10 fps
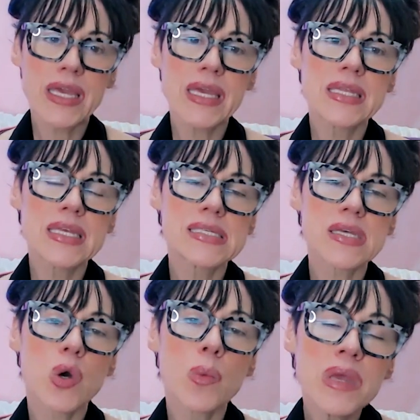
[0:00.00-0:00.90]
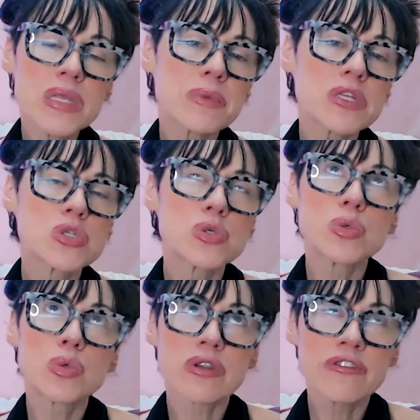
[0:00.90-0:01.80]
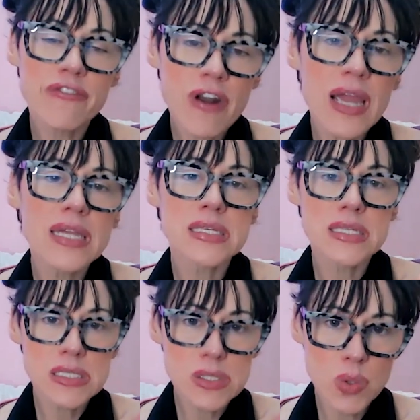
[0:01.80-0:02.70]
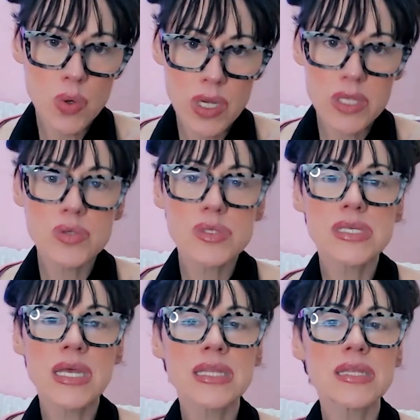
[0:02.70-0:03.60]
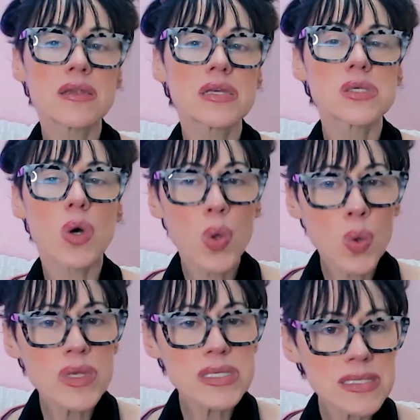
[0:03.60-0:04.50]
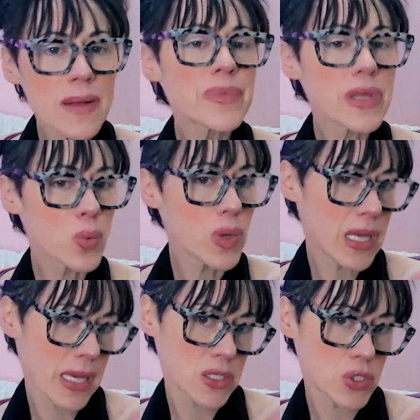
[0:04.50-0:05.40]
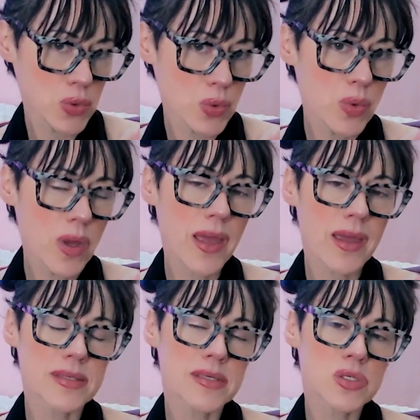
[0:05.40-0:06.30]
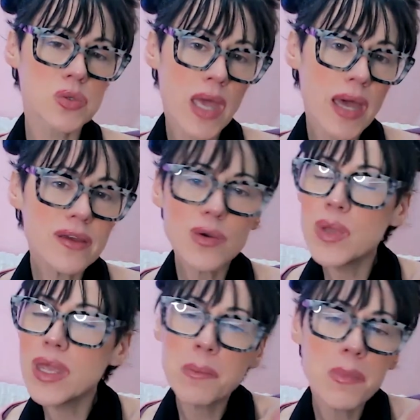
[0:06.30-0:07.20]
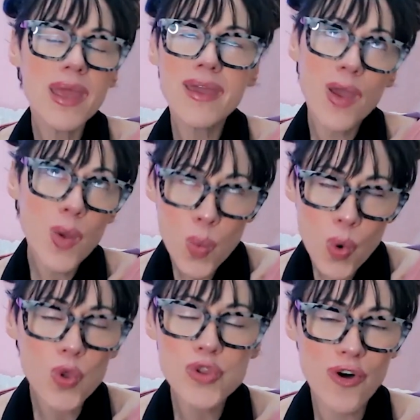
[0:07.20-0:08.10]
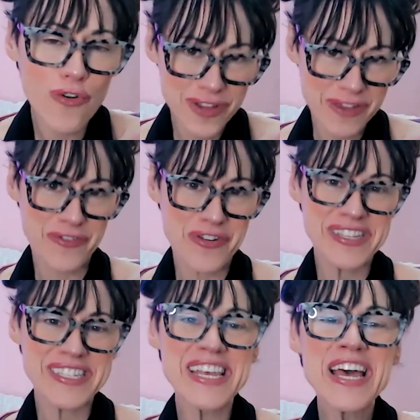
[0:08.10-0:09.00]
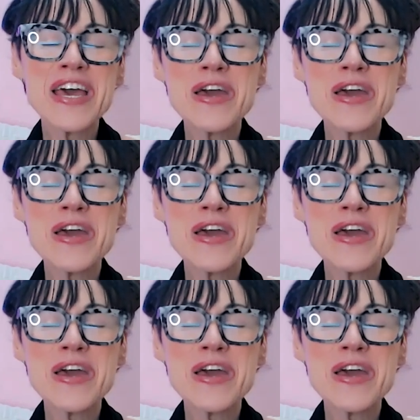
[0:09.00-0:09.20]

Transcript: It is a commitment to rewrite the story, to say that there is always something we can do, and together we can make a world of difference.